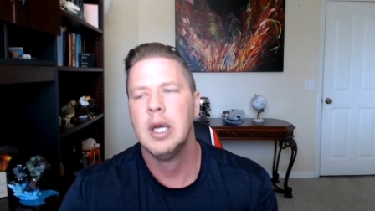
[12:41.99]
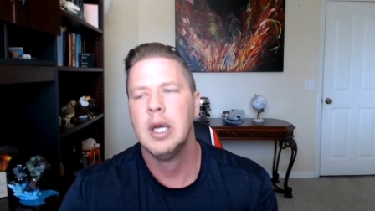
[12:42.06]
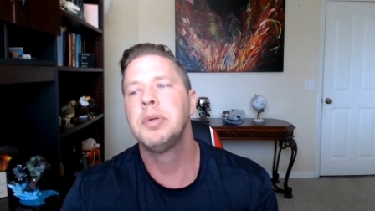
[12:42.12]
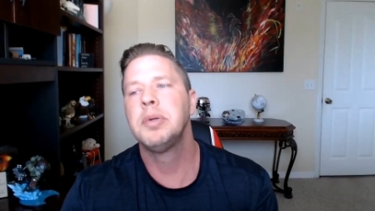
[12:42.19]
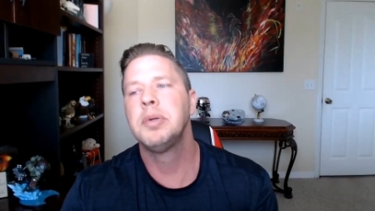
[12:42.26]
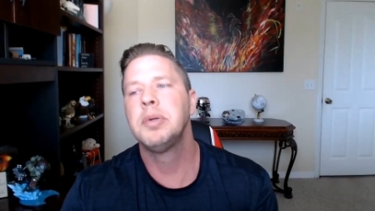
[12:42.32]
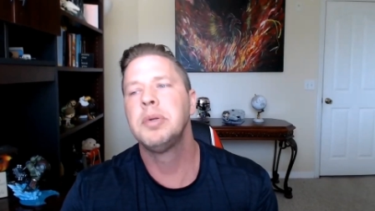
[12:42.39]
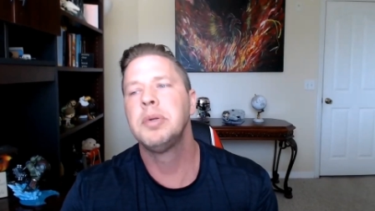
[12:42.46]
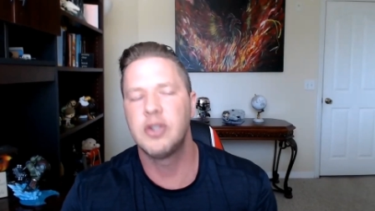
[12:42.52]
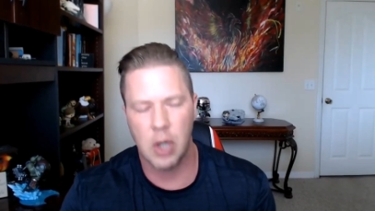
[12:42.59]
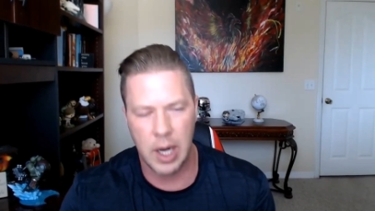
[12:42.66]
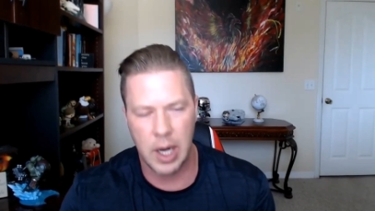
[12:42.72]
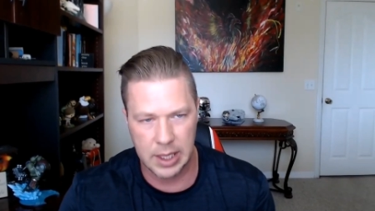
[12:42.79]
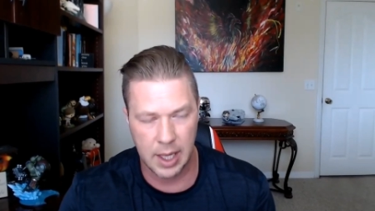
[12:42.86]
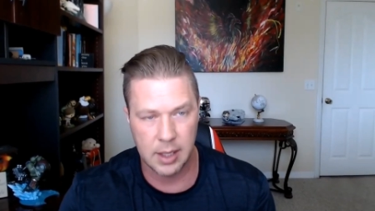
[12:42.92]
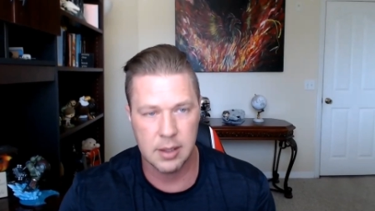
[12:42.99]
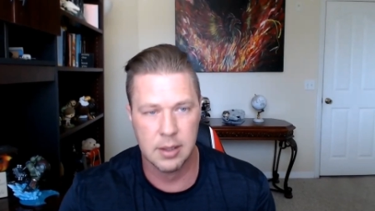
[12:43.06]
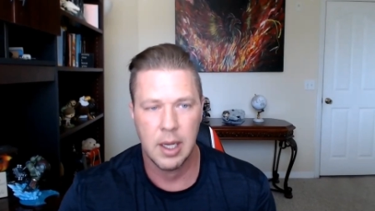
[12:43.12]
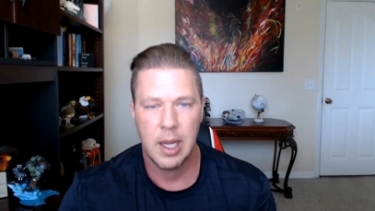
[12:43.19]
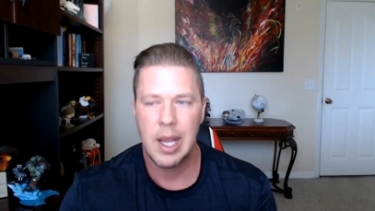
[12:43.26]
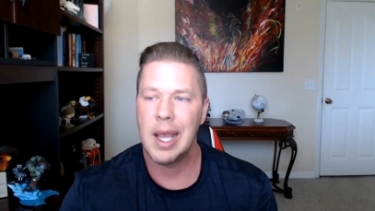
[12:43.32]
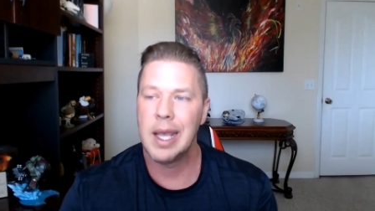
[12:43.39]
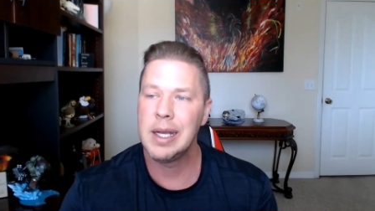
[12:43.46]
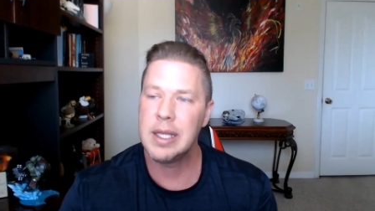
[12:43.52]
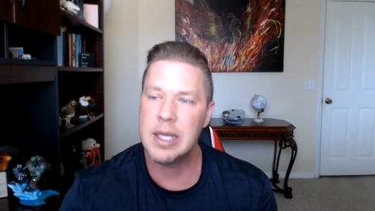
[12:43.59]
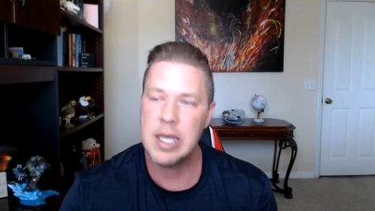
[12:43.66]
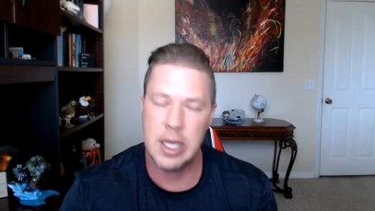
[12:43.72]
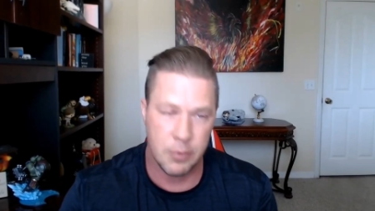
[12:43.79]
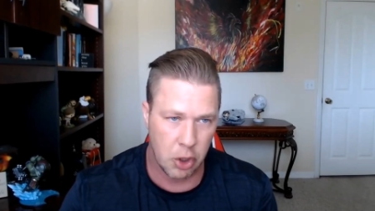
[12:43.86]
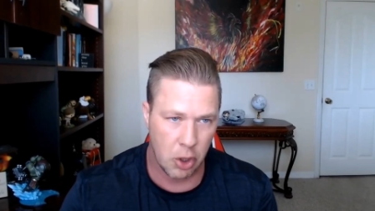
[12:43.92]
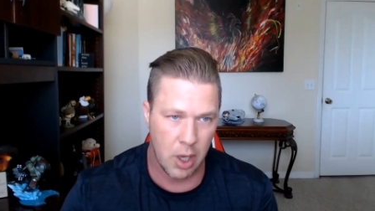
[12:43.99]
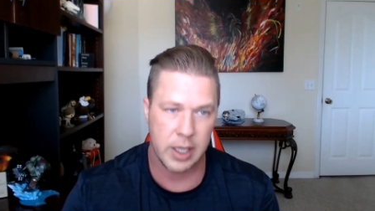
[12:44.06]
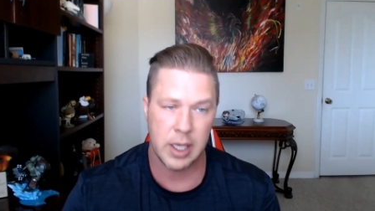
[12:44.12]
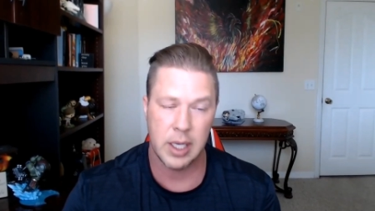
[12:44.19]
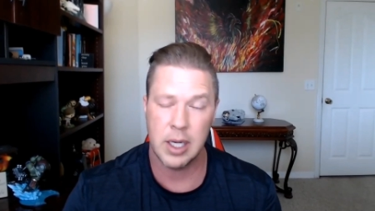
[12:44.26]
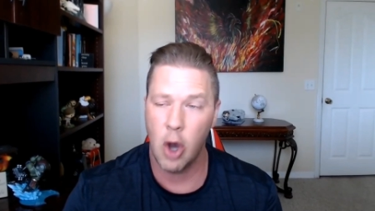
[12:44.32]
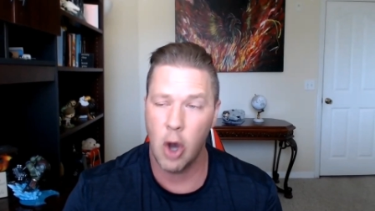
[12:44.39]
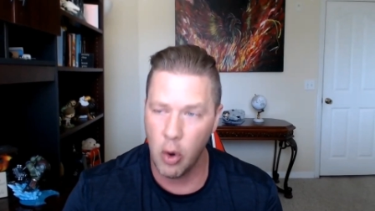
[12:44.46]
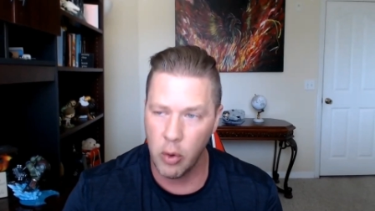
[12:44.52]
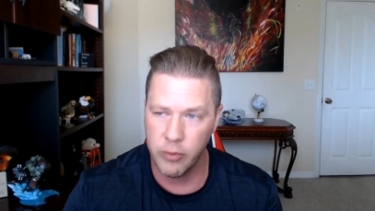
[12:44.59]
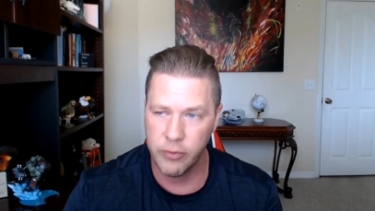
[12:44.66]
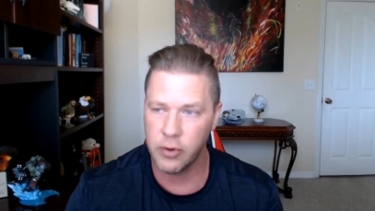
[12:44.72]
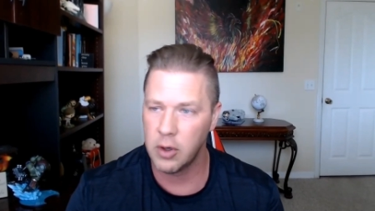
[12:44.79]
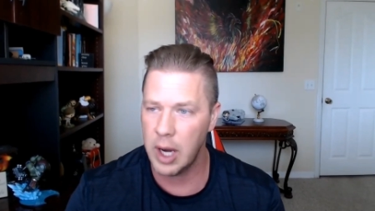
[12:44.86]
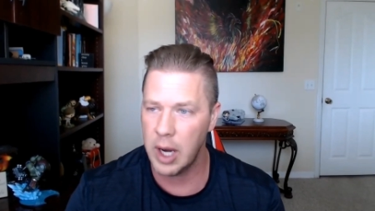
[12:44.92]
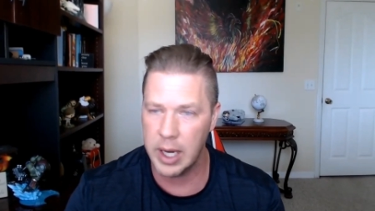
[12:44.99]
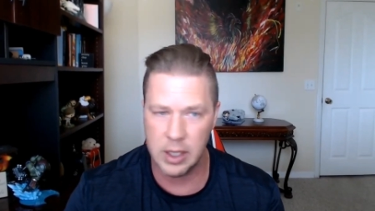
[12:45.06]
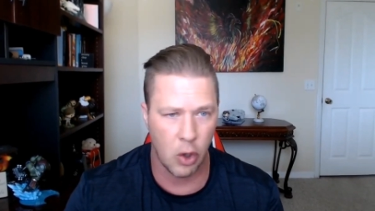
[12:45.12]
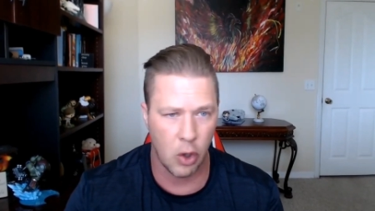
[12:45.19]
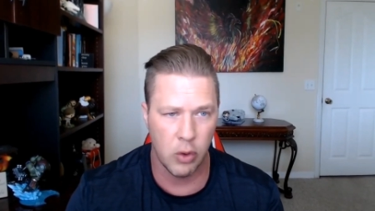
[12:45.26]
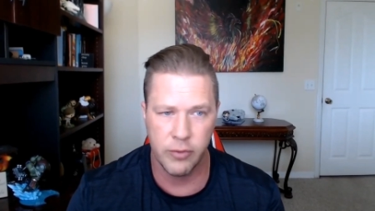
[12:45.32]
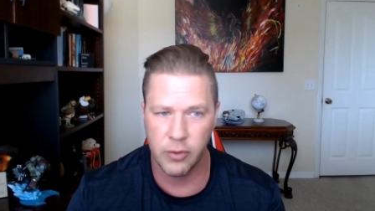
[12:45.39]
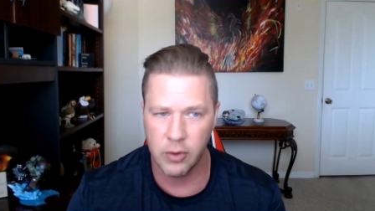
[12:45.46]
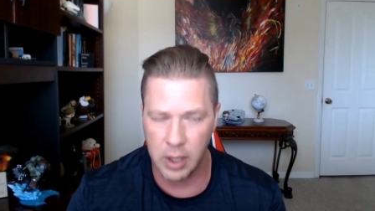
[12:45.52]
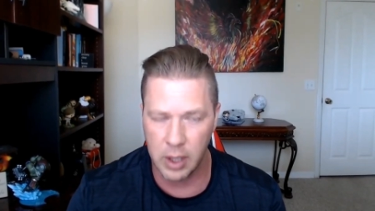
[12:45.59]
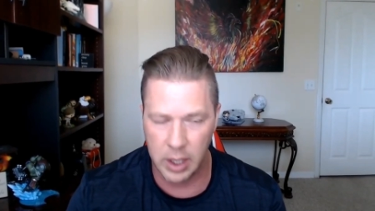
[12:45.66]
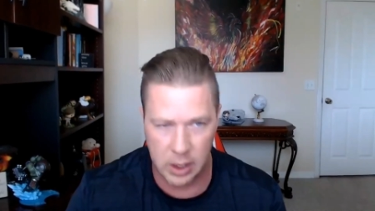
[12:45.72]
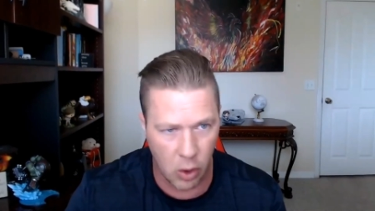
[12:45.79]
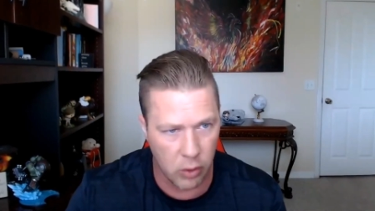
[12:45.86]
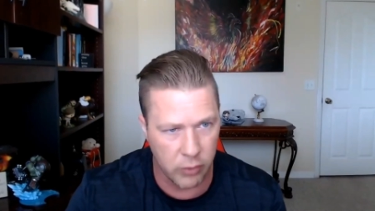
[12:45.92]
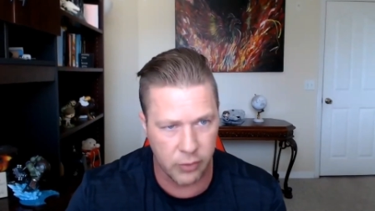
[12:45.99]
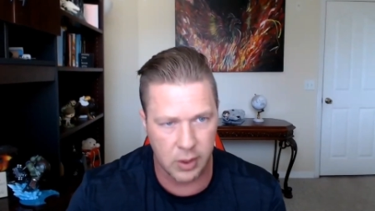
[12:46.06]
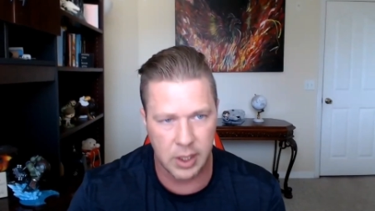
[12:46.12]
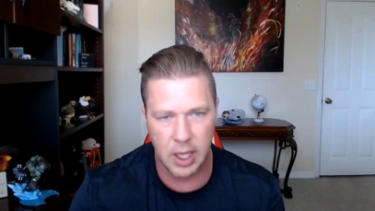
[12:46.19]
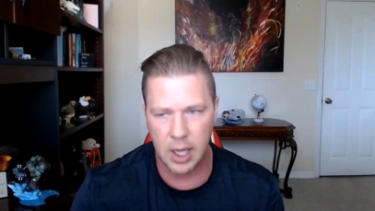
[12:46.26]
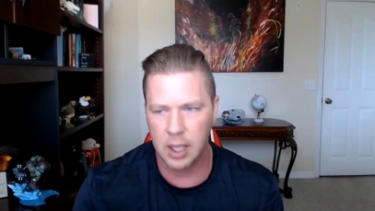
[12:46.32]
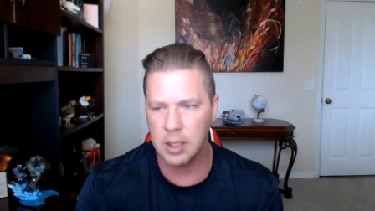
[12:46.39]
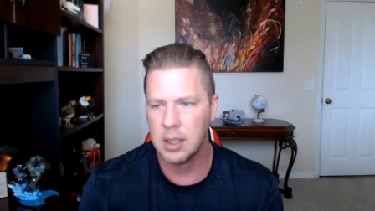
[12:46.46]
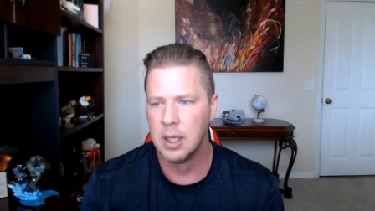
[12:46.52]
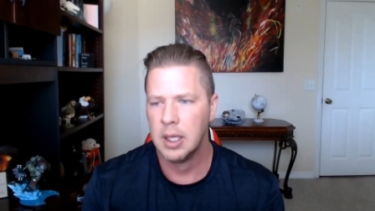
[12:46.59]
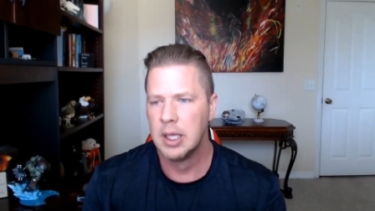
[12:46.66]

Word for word: please try it again and keep trying it over and over and over again.